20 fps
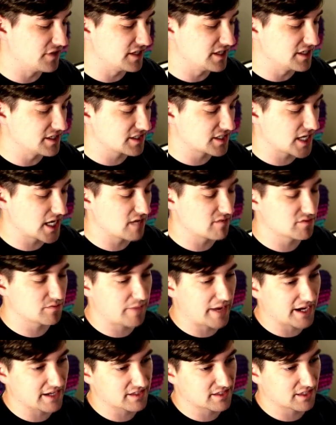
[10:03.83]
these games
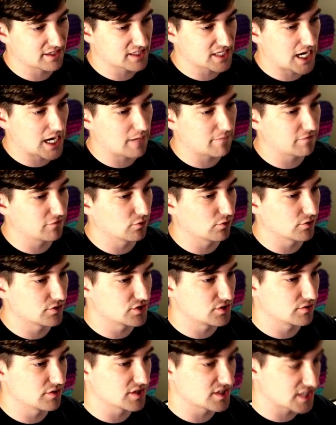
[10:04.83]
back to the top floor,
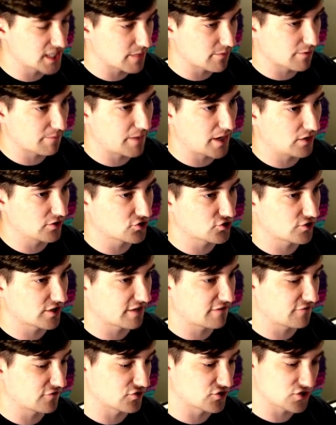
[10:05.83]
do the same repel
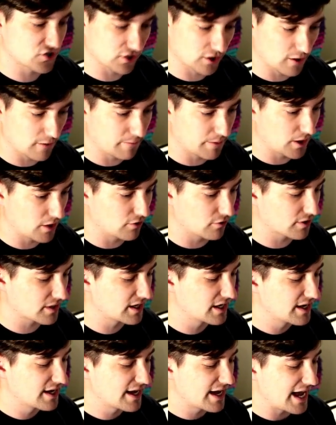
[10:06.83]
trick for Slowpoke,
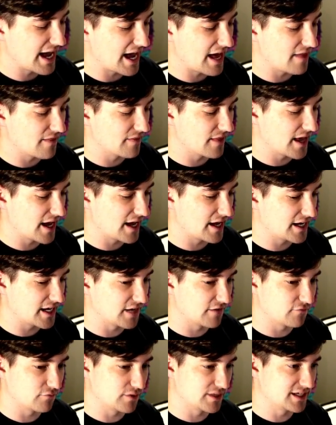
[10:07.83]
and then
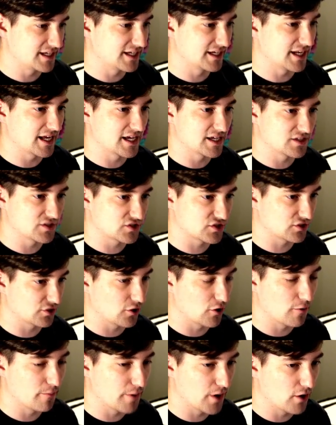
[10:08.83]
if we get a
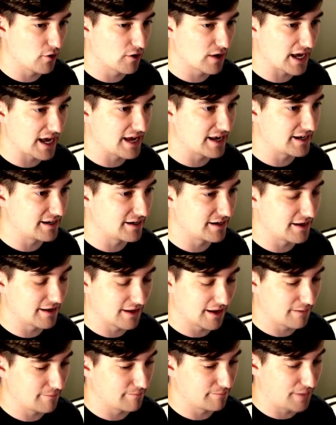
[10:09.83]
Slowpoke and
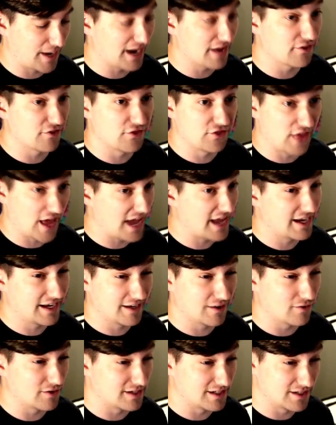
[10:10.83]
by
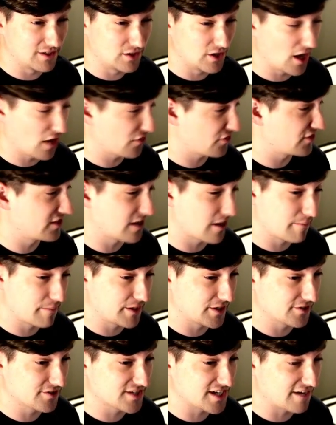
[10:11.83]
then nothing
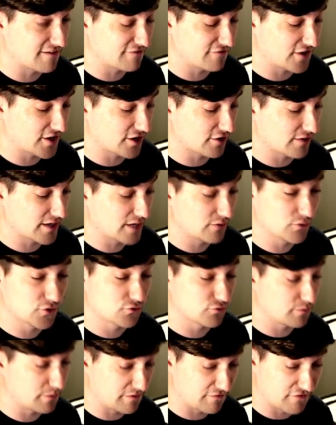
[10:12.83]
appears on Fire Red, which
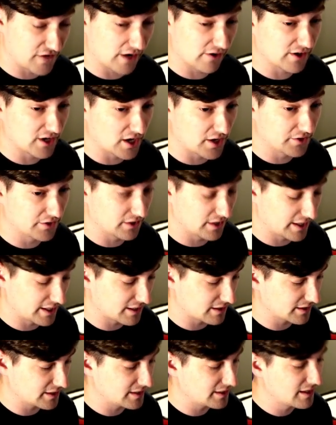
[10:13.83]
would be very
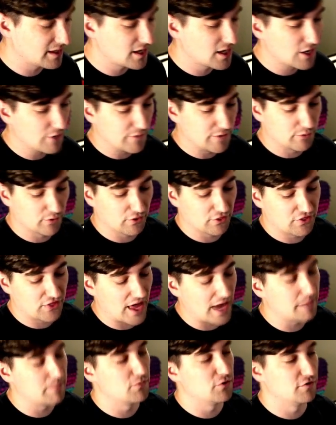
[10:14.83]
unlikely, we will
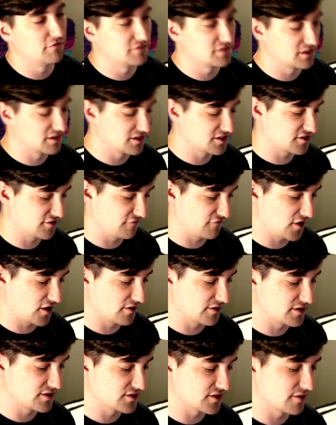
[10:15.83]
then move to the
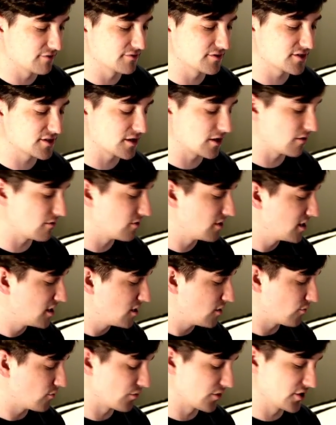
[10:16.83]
Safari Zone. So
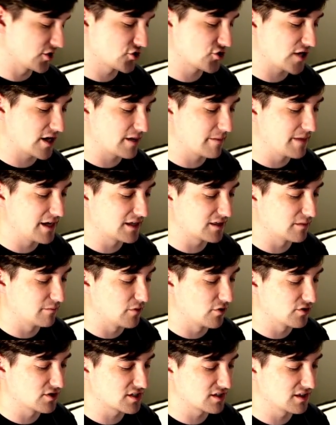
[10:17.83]
we're going to try to make the
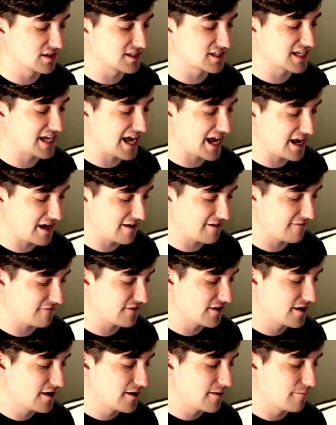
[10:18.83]
most of this cave,
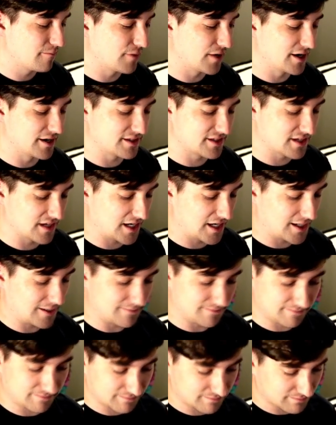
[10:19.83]
but
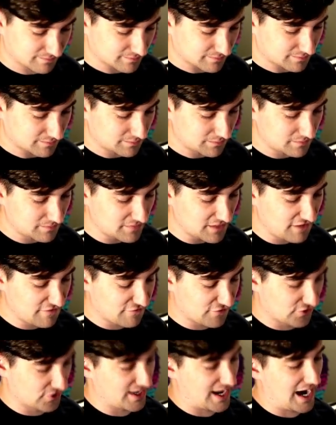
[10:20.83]

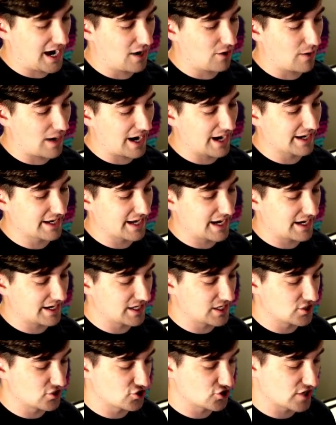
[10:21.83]
for now, I got
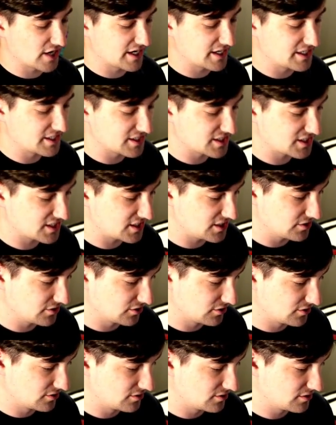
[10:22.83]
a shiny
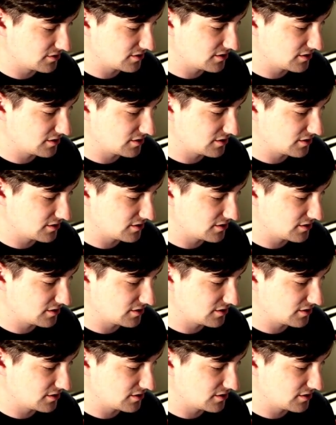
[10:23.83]
Seel.